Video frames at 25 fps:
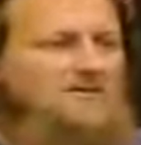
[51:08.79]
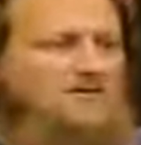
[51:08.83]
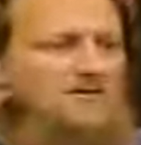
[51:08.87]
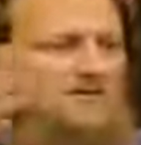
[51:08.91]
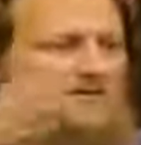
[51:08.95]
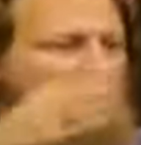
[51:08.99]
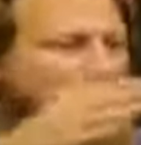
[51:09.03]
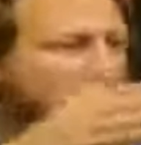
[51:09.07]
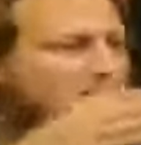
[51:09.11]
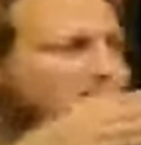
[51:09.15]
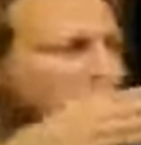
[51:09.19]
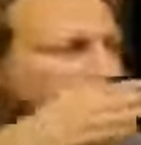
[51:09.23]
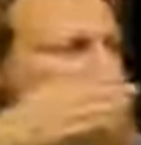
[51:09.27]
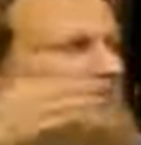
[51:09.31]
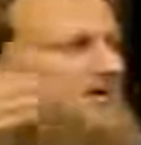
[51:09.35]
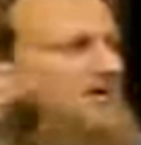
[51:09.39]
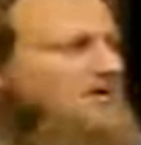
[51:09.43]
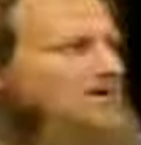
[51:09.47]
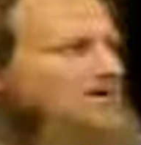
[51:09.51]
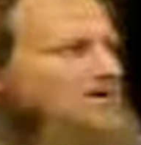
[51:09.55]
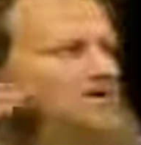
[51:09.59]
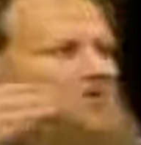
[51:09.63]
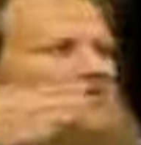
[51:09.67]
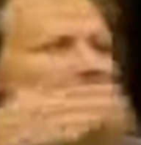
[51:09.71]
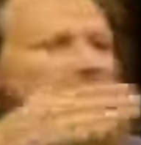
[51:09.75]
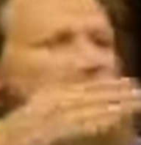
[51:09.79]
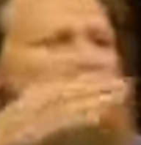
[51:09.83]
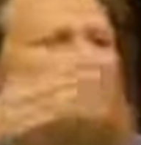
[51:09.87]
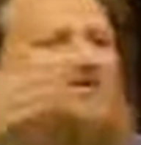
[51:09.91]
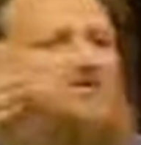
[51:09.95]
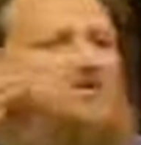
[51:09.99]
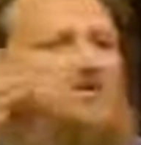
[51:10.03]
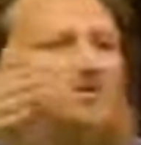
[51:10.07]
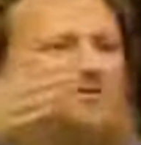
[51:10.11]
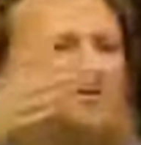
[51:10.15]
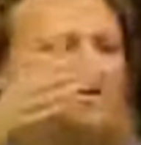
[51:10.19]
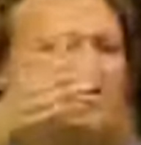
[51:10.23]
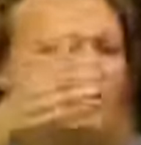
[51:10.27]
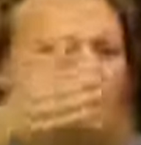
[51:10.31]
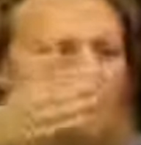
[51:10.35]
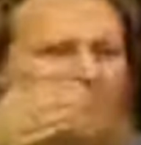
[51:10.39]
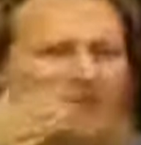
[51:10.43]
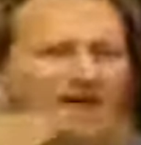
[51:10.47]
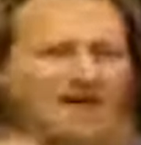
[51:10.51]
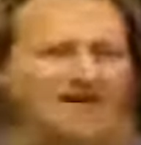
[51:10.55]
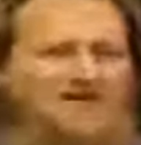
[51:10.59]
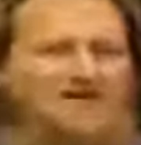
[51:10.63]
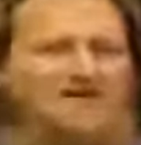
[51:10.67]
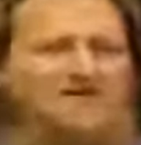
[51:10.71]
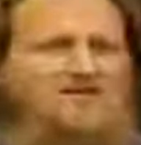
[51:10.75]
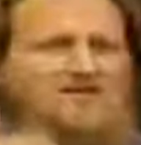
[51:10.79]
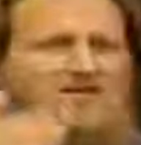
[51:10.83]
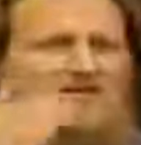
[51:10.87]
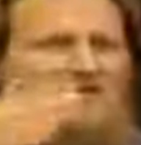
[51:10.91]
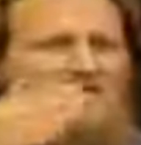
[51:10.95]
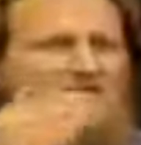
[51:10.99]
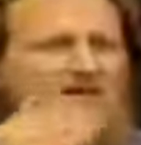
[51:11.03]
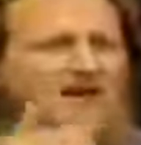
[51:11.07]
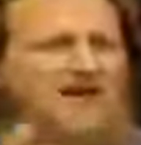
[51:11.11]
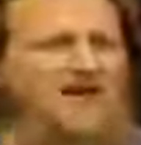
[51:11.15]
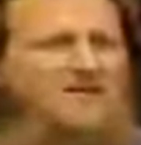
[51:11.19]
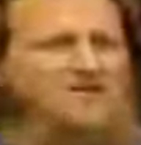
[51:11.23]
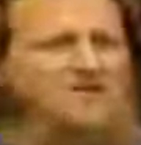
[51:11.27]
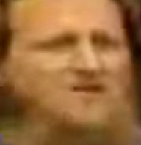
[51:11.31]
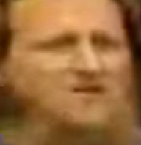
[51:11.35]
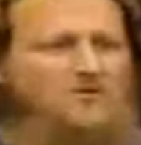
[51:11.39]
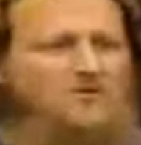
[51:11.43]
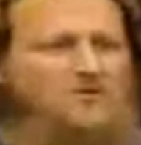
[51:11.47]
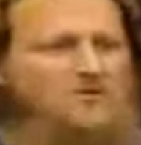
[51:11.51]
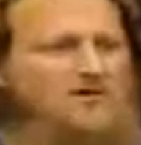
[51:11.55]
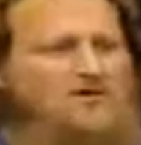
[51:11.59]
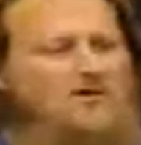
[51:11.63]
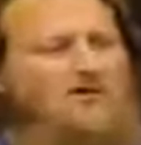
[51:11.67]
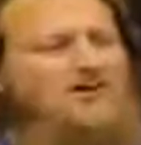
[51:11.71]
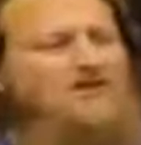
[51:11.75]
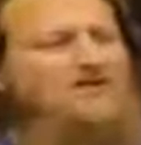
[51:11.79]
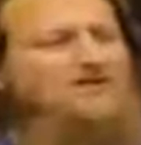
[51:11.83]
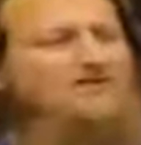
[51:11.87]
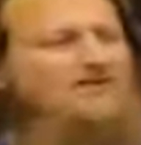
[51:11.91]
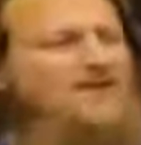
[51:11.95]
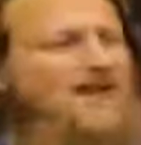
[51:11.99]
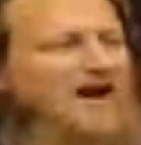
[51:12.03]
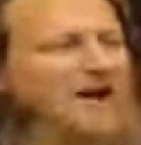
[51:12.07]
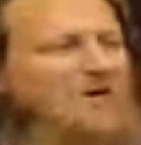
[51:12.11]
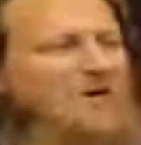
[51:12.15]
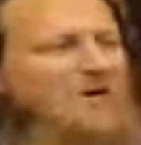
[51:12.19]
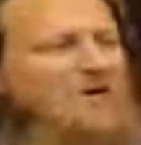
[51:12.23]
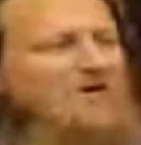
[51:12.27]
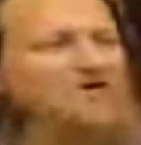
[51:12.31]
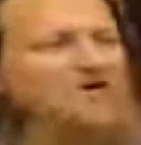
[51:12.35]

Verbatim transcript: you know, spectrum of places and times we can give dawah.